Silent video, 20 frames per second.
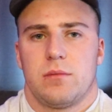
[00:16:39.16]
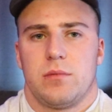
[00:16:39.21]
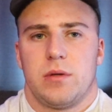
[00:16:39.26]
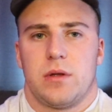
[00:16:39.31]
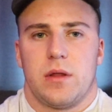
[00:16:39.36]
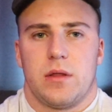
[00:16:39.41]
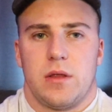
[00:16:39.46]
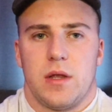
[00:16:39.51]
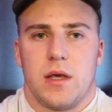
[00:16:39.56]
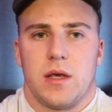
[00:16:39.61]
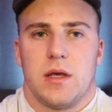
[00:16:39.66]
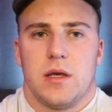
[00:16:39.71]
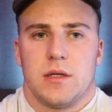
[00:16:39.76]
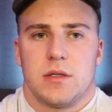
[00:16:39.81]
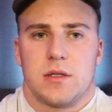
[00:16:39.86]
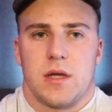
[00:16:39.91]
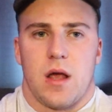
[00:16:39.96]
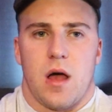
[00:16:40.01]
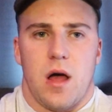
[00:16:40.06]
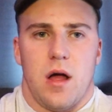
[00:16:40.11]
But the thing
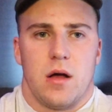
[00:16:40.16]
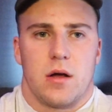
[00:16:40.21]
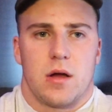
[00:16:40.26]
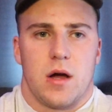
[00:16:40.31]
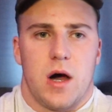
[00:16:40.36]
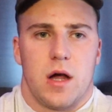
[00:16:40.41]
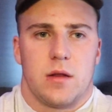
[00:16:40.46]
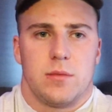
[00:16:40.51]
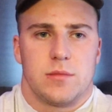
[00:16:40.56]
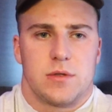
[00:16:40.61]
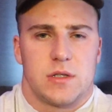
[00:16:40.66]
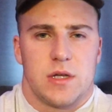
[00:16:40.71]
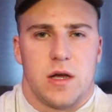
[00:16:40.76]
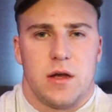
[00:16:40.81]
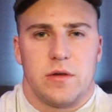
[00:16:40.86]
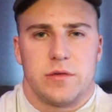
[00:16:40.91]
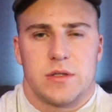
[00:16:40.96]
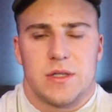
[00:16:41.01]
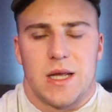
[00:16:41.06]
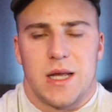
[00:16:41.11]
is, they all call
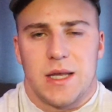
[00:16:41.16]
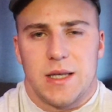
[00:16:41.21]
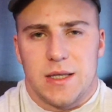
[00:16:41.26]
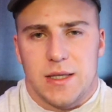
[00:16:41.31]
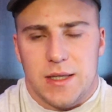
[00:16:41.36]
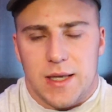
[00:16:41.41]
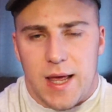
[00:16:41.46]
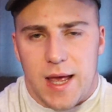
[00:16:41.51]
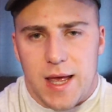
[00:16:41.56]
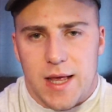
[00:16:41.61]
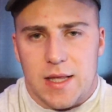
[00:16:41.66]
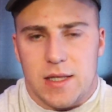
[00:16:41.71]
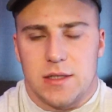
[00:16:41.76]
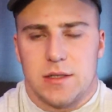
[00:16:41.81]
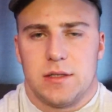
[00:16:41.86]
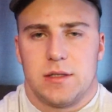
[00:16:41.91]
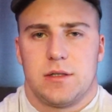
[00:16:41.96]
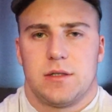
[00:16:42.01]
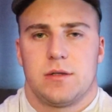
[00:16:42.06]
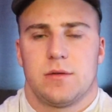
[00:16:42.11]
themselves
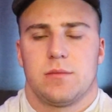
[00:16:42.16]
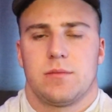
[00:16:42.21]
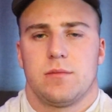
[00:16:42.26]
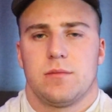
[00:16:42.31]
10s.